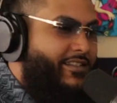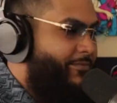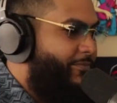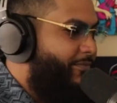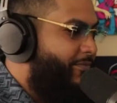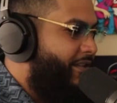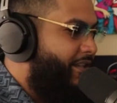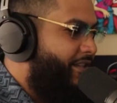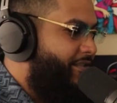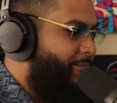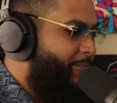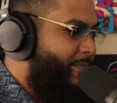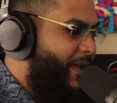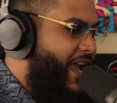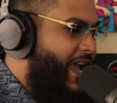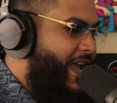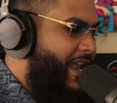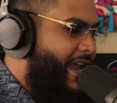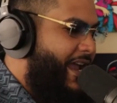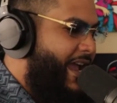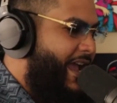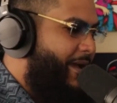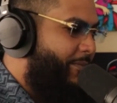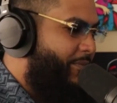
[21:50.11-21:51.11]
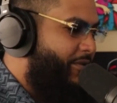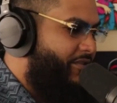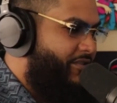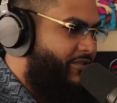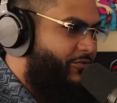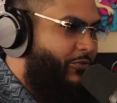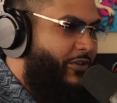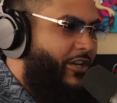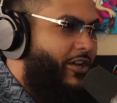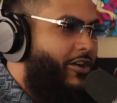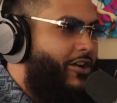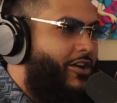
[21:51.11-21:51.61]
it's, a, it's bad
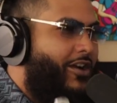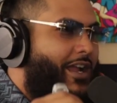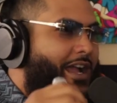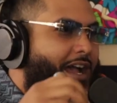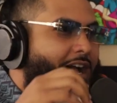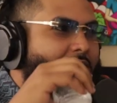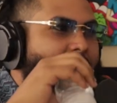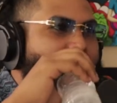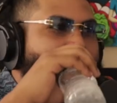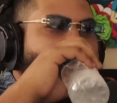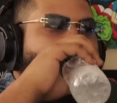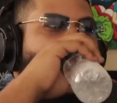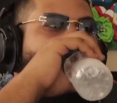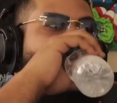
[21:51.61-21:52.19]
habits. We're we all to, got